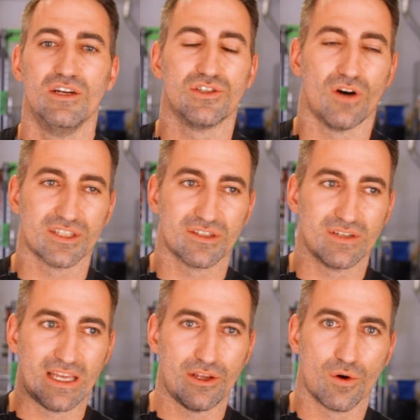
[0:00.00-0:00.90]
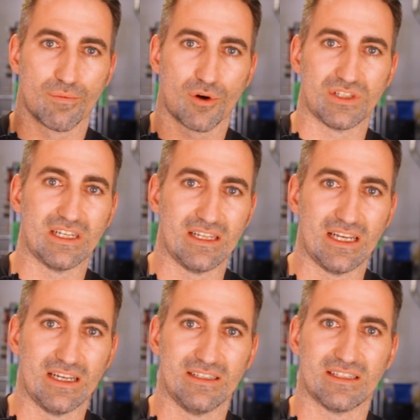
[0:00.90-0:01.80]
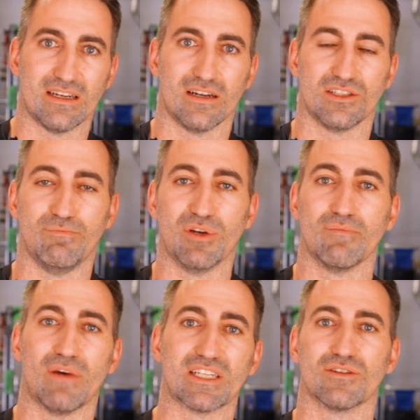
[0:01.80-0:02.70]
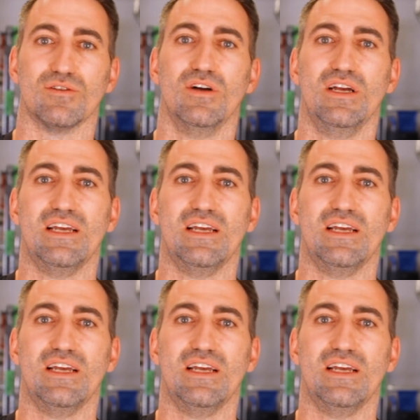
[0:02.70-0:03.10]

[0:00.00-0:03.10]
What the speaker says: To also get your protein needs, to build muscle,